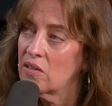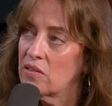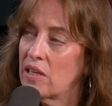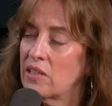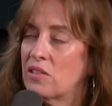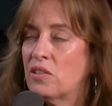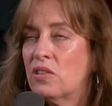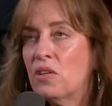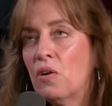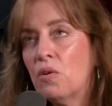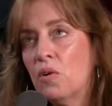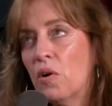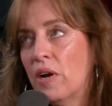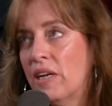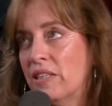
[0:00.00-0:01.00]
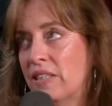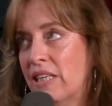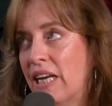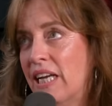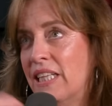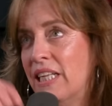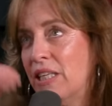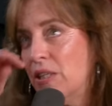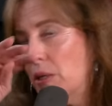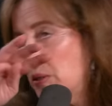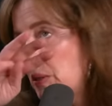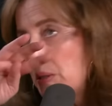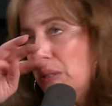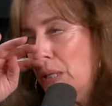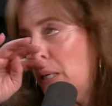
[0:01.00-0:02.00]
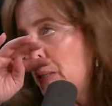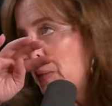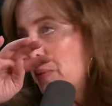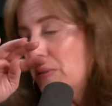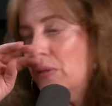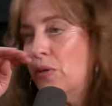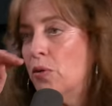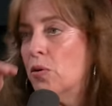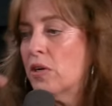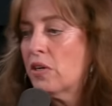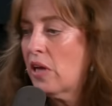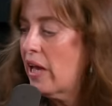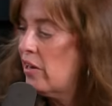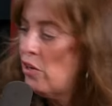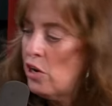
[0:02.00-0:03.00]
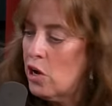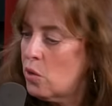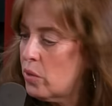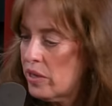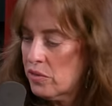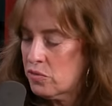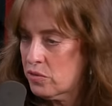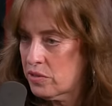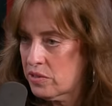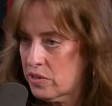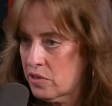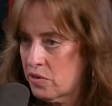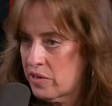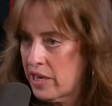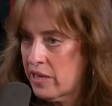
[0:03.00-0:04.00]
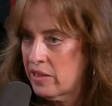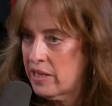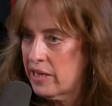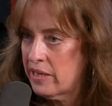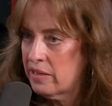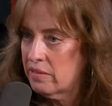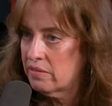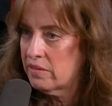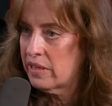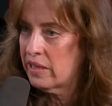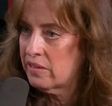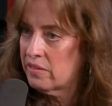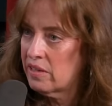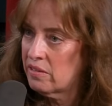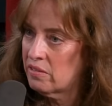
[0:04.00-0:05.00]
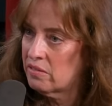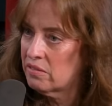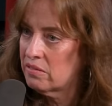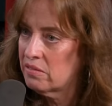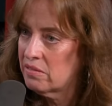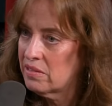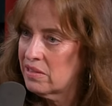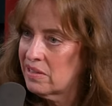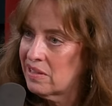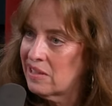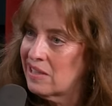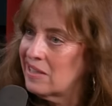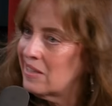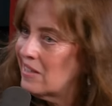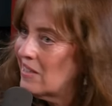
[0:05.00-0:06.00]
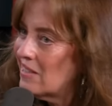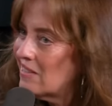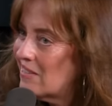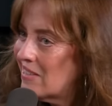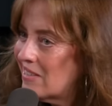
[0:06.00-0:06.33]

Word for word: That's so crazy. And then so now you're in New York and no interest to go to LA. Like no. Just...